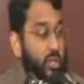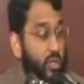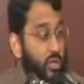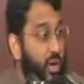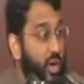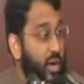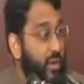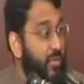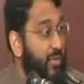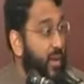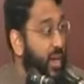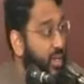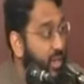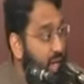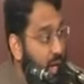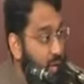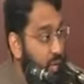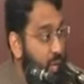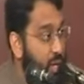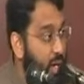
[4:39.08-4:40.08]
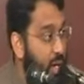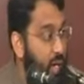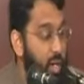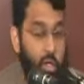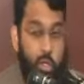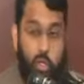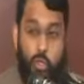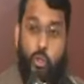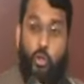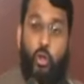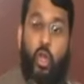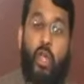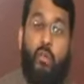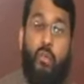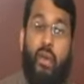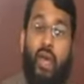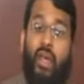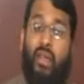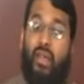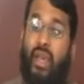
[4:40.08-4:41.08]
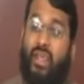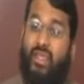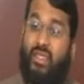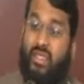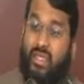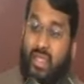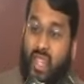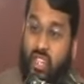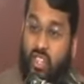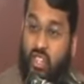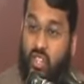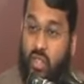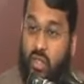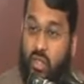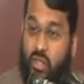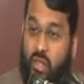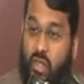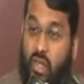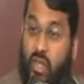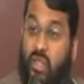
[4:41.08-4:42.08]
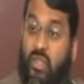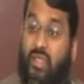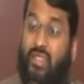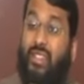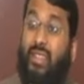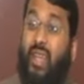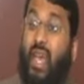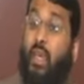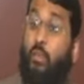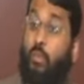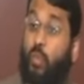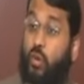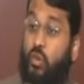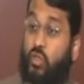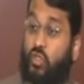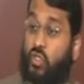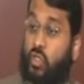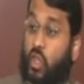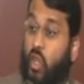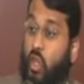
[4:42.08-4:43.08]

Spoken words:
to try to find out, Juhayman had stationed snipers